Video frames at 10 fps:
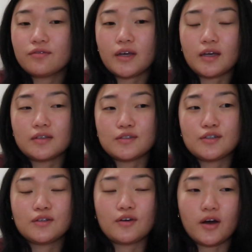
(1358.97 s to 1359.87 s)
and
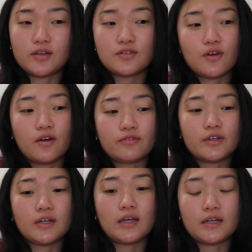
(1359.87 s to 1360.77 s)
God is
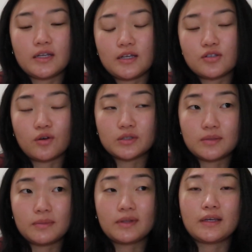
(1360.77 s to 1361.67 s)
sovereign and he is
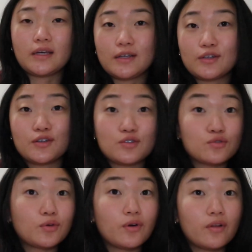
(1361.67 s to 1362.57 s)
ultimately in
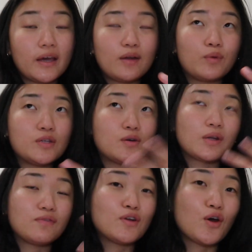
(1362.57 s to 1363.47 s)
control, and we don't
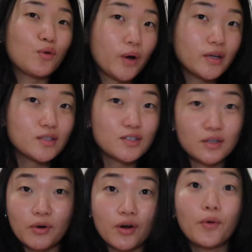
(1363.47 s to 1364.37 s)
even know what
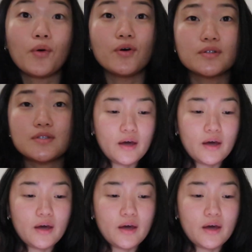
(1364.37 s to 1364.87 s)
tomorrow holds.